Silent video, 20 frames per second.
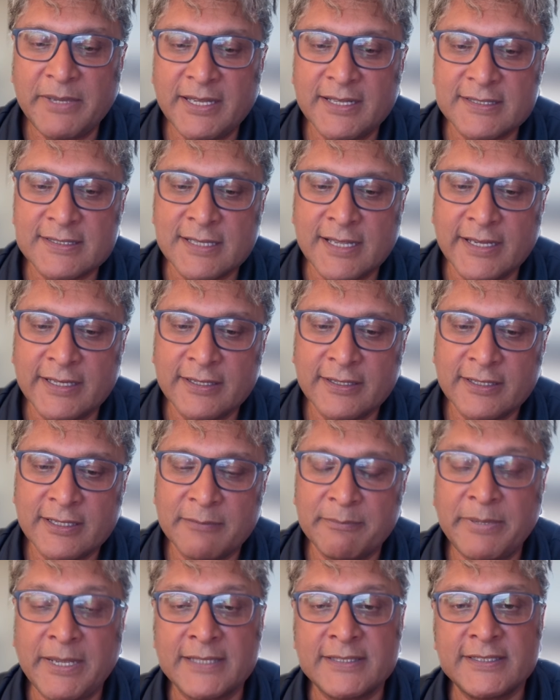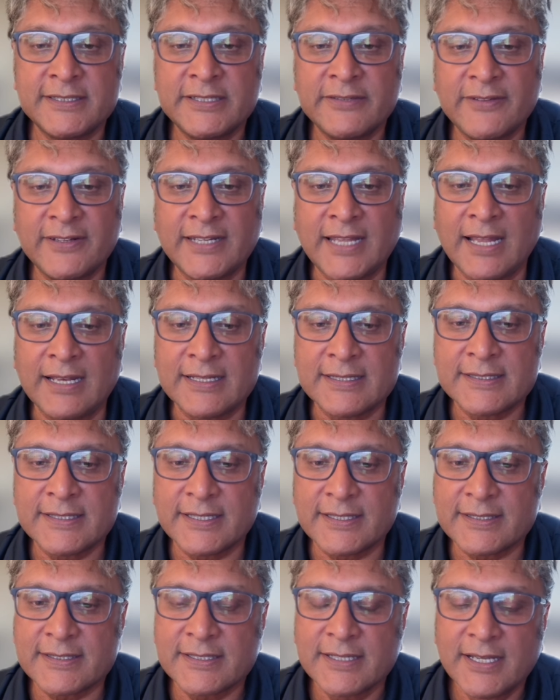and maybe it's like a competitive
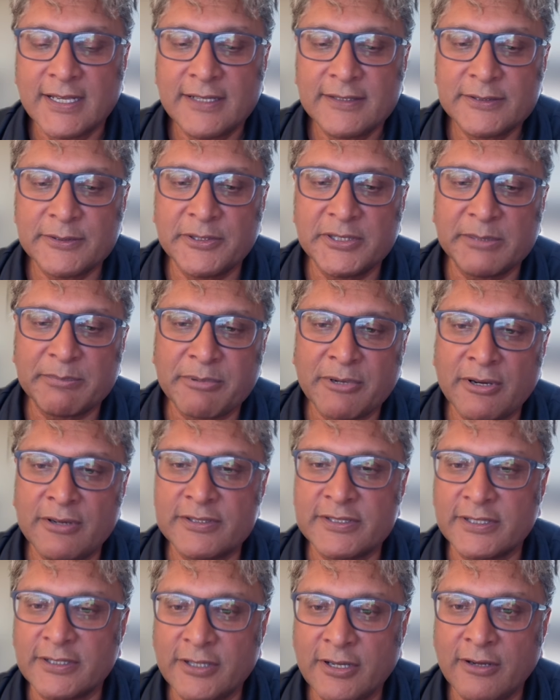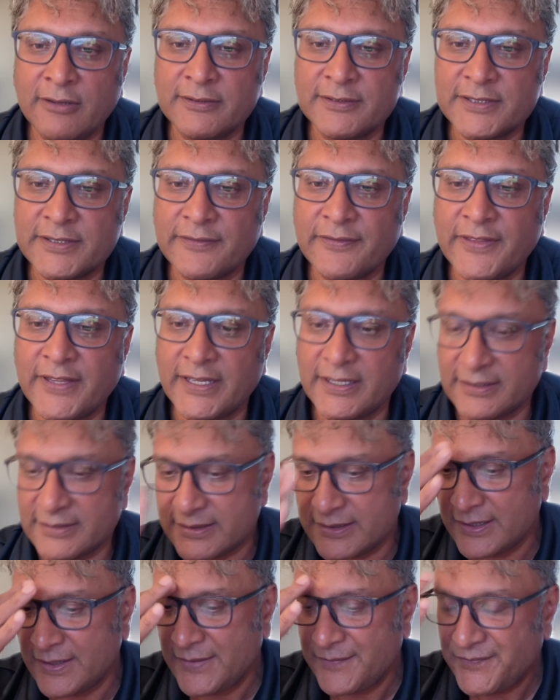analysis, doing the pros and cons
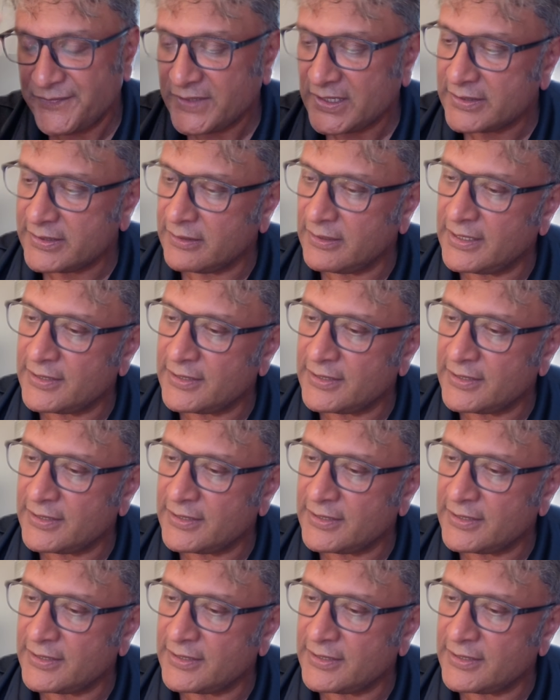of things.